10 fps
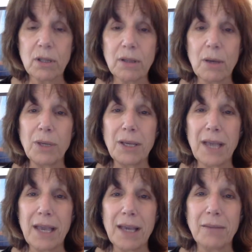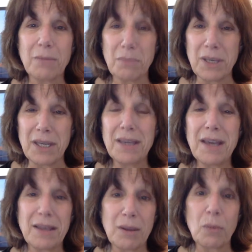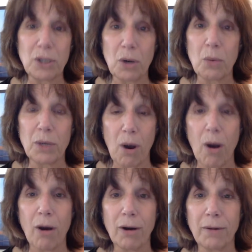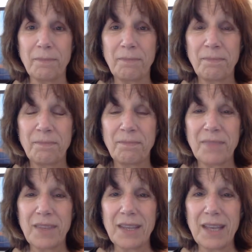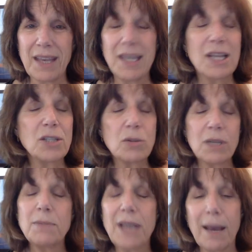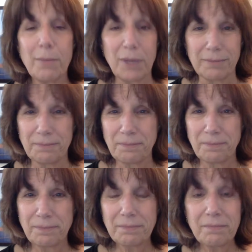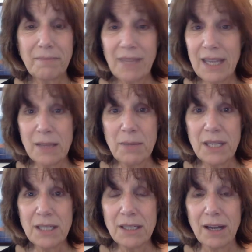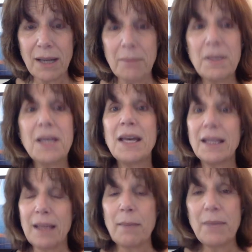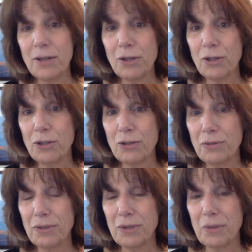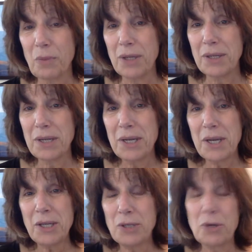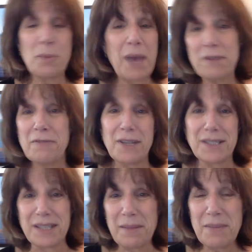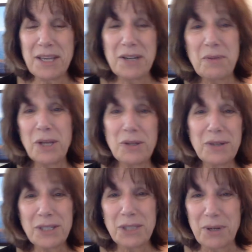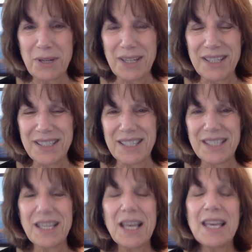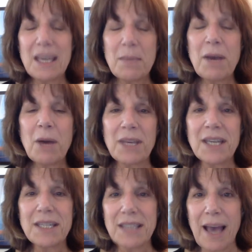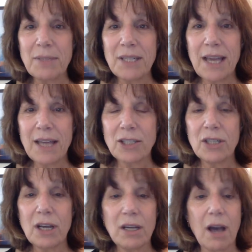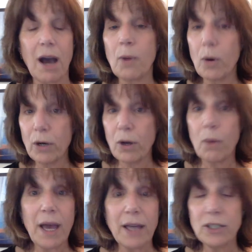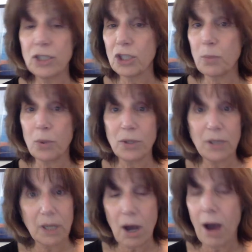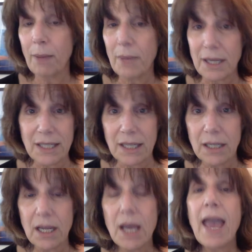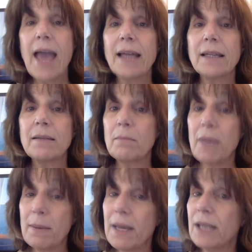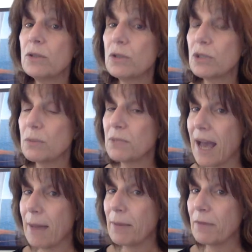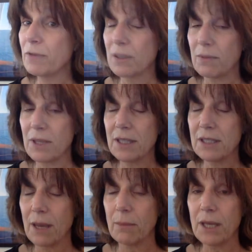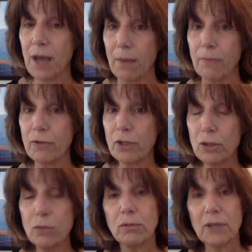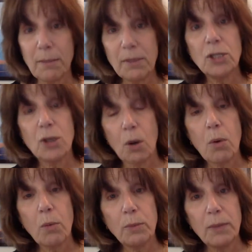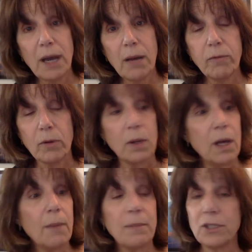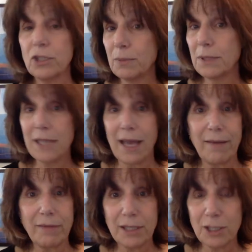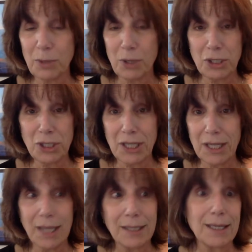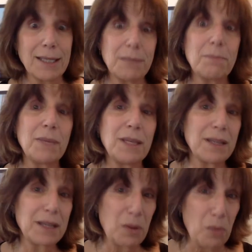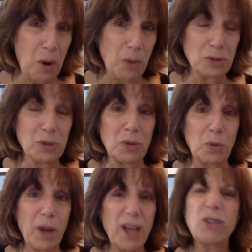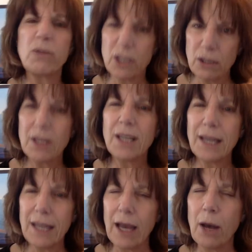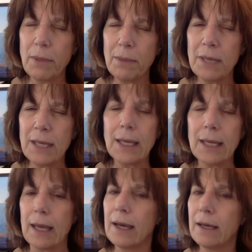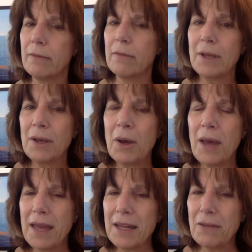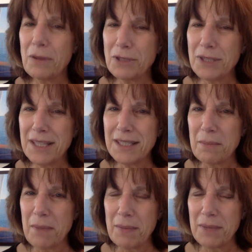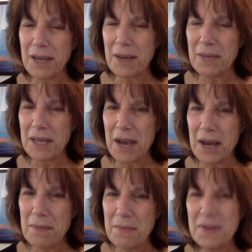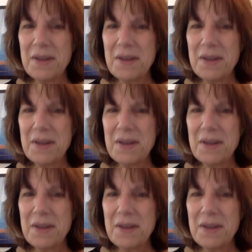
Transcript: that we can be and that we know we are. Okay, so keep tapping. In the meantime, let me hear what you're manifesting. Let me hear what your experience is. Email me at tapintoaction.com, or go ahead and just put a comment in, and maybe I can do some tapping for something that's coming up for you. Let me know what would be helpful, because just because I haven't experienced it yet doesn't mean that I won't. So in a way, you're kind of helping me get ahead of any of those things that might be coming up